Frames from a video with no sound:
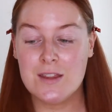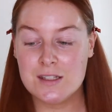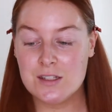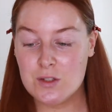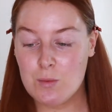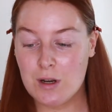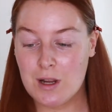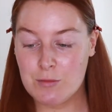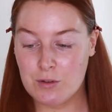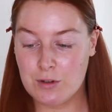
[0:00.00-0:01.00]
This is the one
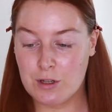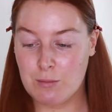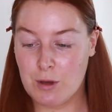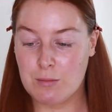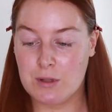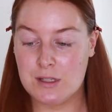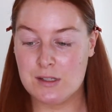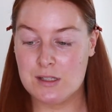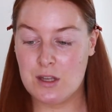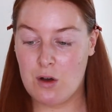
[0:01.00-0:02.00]
I'm loving at the moment.
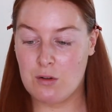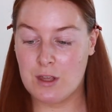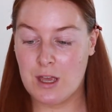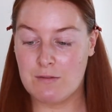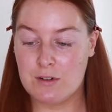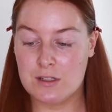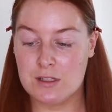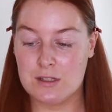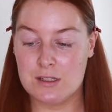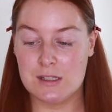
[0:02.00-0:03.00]
This is the Ollie
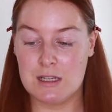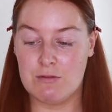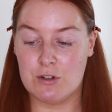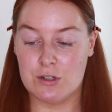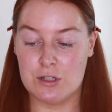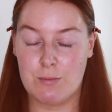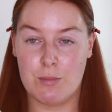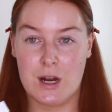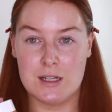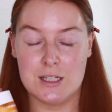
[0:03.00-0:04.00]
Henriksen, the Sea Rush
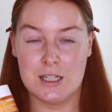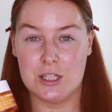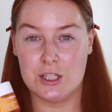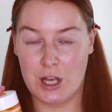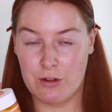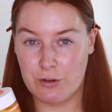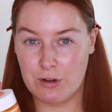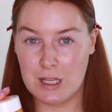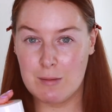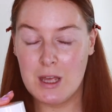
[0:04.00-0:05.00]
Brightening Gel
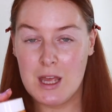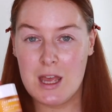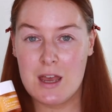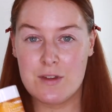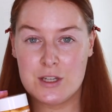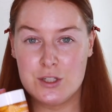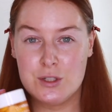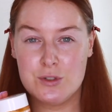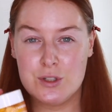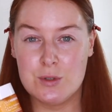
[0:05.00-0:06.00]
Cream. They
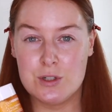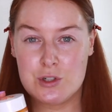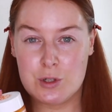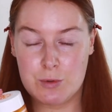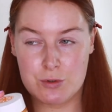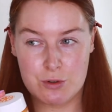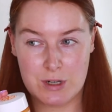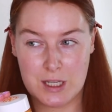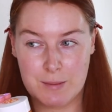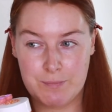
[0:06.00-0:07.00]
do a double
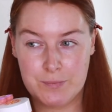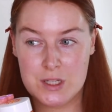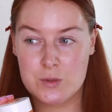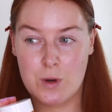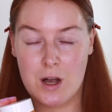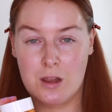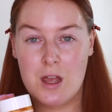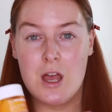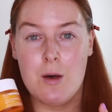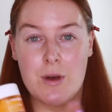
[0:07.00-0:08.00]
cream as well,
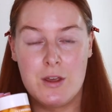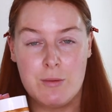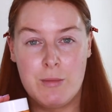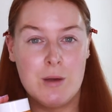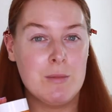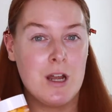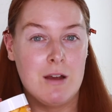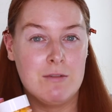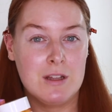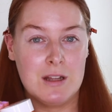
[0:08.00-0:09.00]
but at the moment
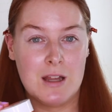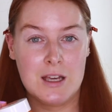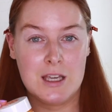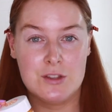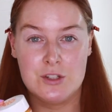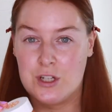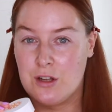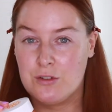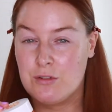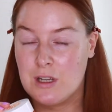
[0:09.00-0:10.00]
I'm really liking the
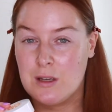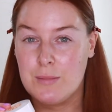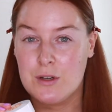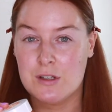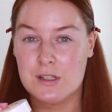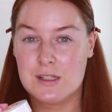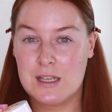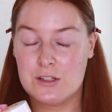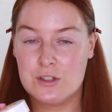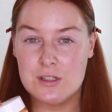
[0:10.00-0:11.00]
gel cream because
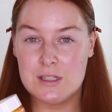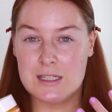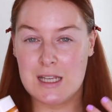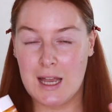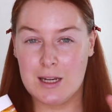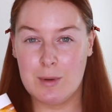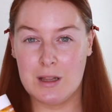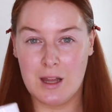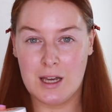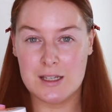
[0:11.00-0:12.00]
it's just a tiny
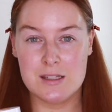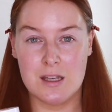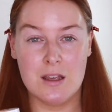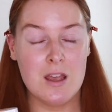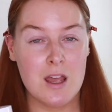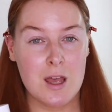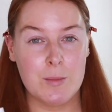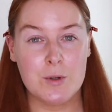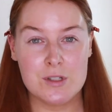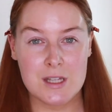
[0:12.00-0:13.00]
bit lighter, and
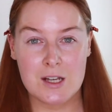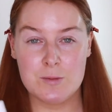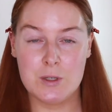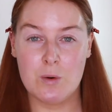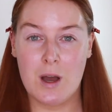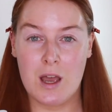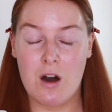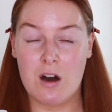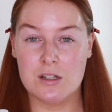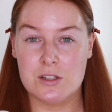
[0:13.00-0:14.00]
because it has been quite
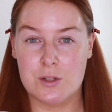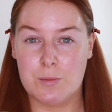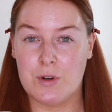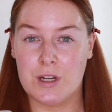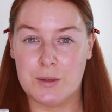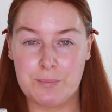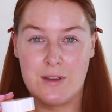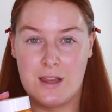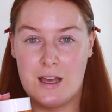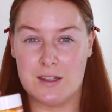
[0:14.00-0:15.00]
hot and summery, I
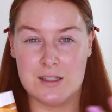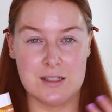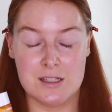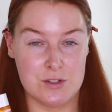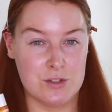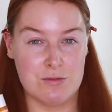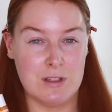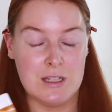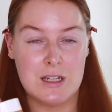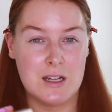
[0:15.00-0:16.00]
feel like this is just
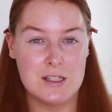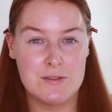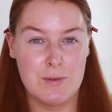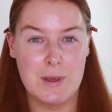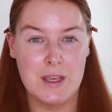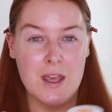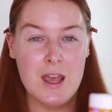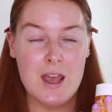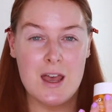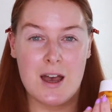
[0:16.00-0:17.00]
really nice for me.
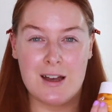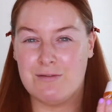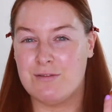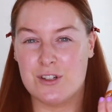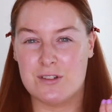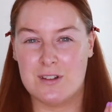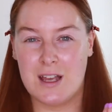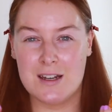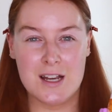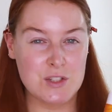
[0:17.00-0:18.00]
And just
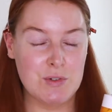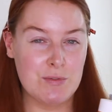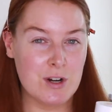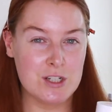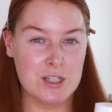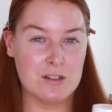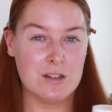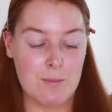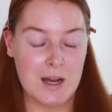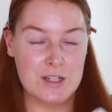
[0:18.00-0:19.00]
like nice and refreshing.
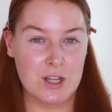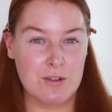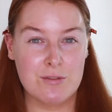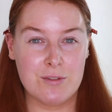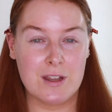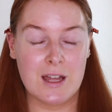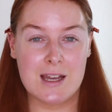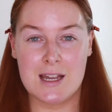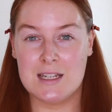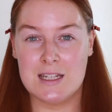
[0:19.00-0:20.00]
I don't feel
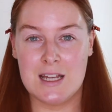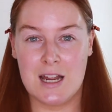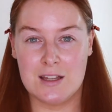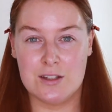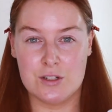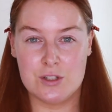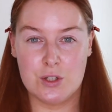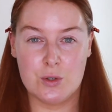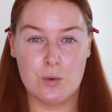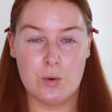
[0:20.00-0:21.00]
like I need anything
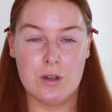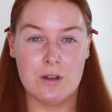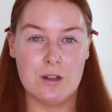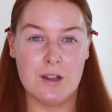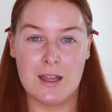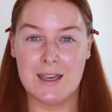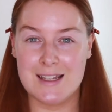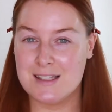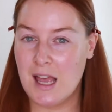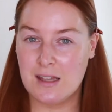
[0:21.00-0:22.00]
too like
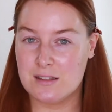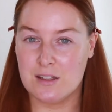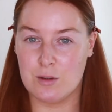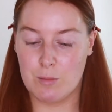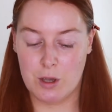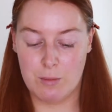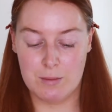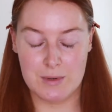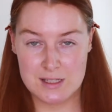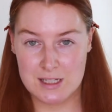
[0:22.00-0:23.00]
intense at the
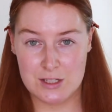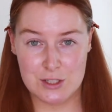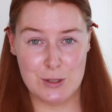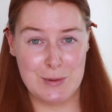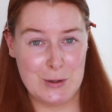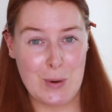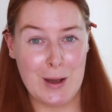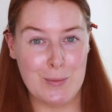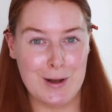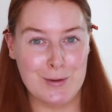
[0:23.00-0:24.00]
moment. My skin's doing
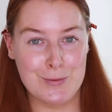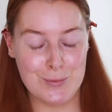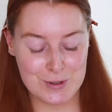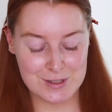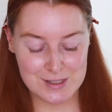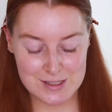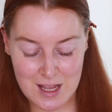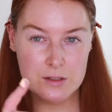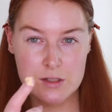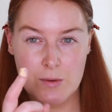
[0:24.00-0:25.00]
quite well for once.
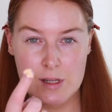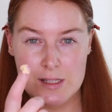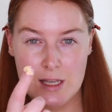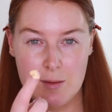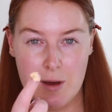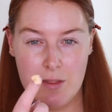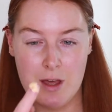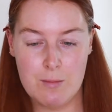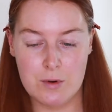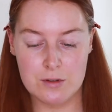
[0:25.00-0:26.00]
So I'll take about
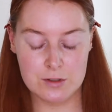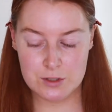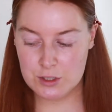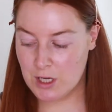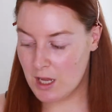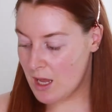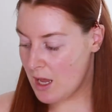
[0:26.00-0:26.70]
that much.